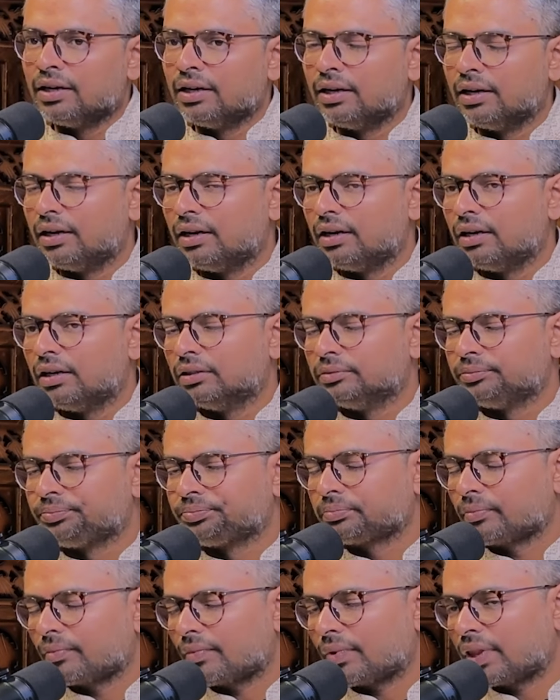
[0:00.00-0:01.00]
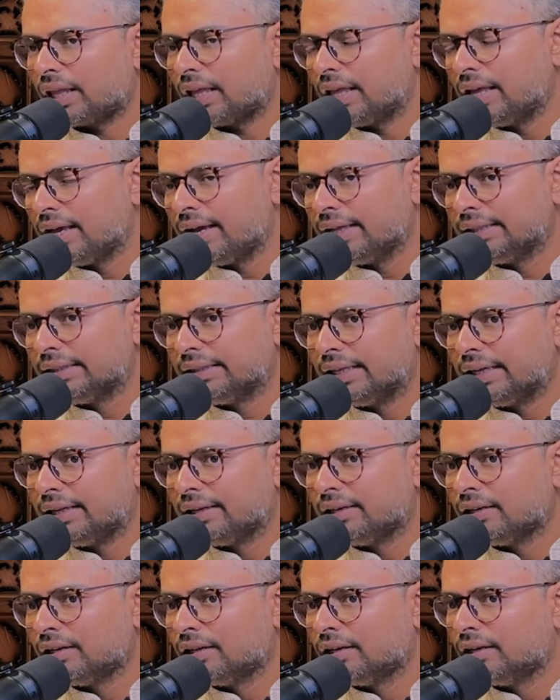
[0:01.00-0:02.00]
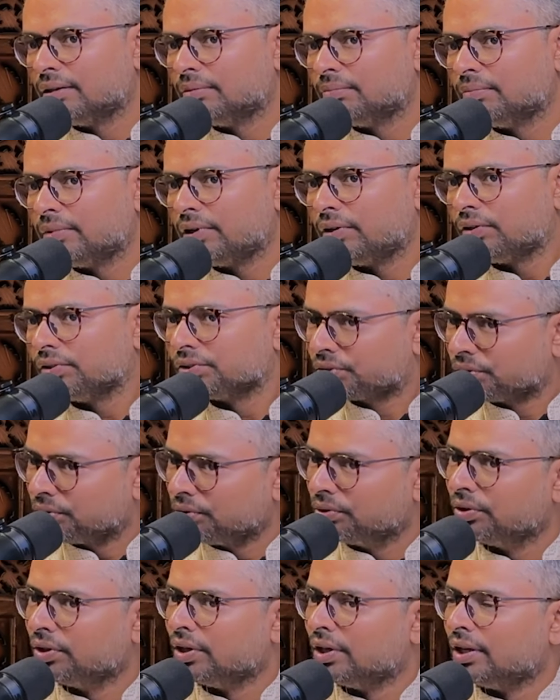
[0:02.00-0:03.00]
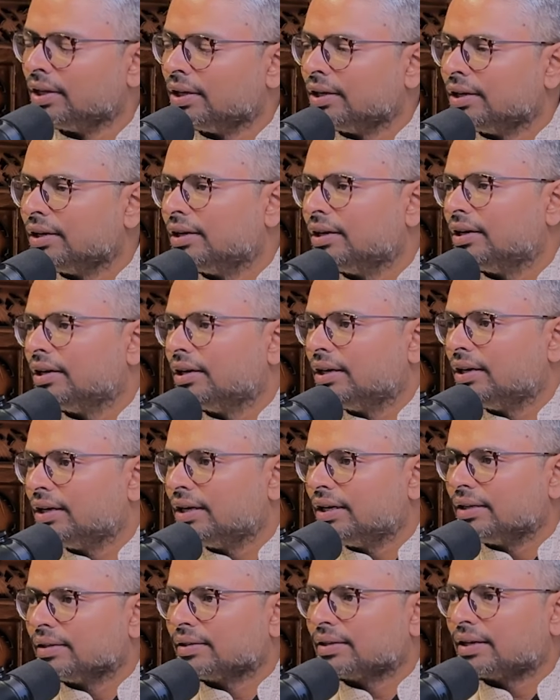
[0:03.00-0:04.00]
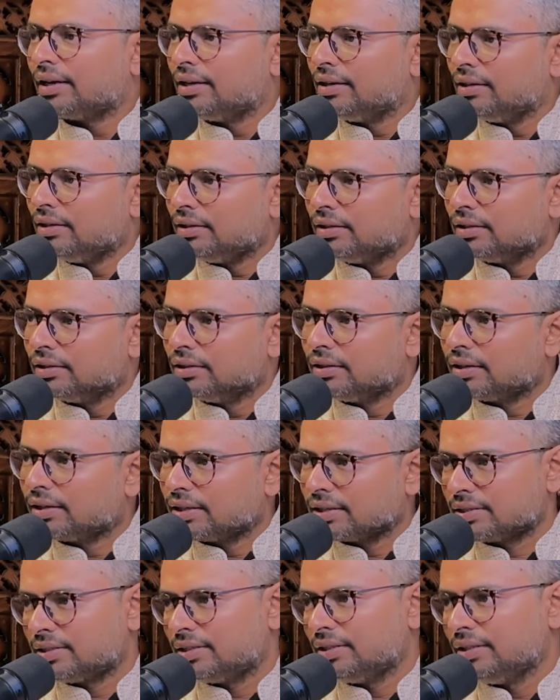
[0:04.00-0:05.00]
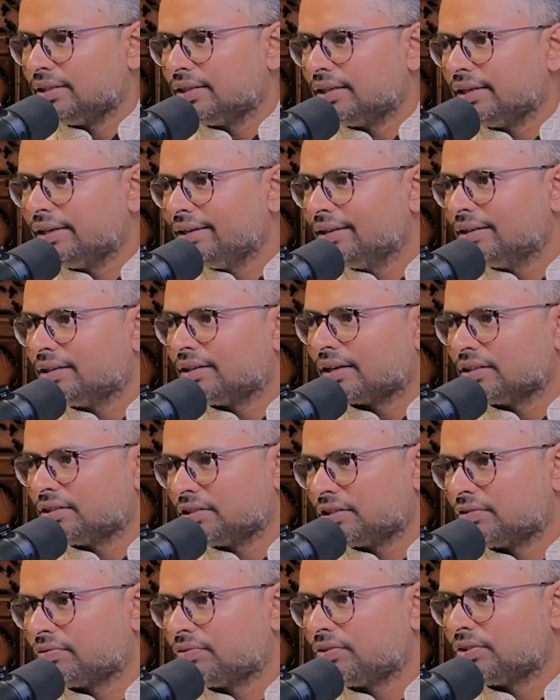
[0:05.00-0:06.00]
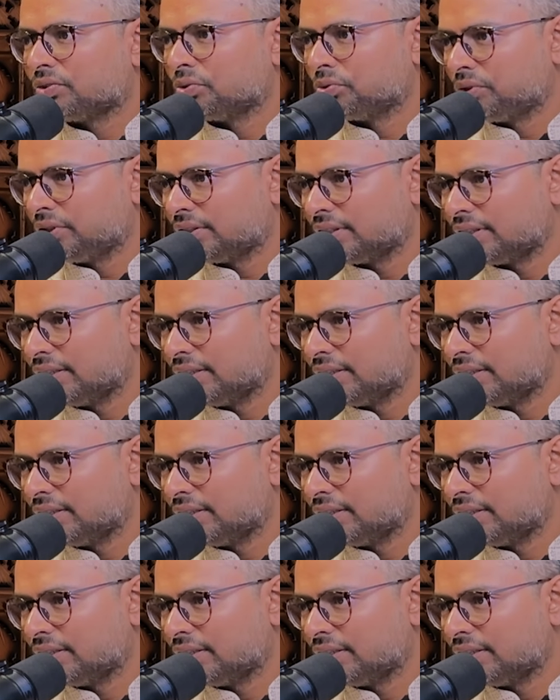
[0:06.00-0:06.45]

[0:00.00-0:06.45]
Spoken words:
And then also current trustee and treasurer for Suchitra.